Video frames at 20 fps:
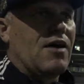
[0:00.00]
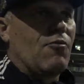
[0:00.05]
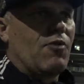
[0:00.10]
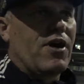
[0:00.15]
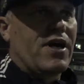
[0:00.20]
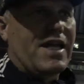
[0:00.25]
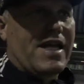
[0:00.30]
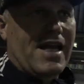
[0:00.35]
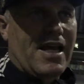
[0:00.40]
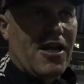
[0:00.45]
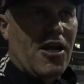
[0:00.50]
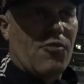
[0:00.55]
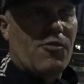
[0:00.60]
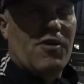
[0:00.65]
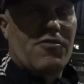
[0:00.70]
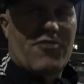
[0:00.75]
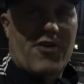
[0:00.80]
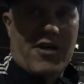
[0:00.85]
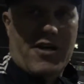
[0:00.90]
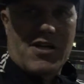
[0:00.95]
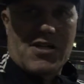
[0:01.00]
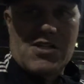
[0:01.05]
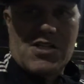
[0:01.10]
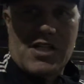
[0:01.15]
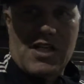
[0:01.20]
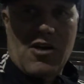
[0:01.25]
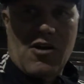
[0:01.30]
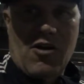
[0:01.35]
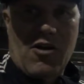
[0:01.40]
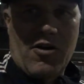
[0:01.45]
where again I'll be
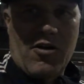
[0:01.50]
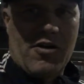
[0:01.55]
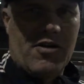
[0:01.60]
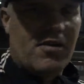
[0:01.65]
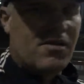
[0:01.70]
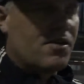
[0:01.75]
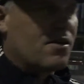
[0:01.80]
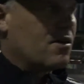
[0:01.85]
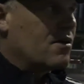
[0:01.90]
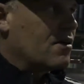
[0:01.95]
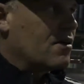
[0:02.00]
focusing on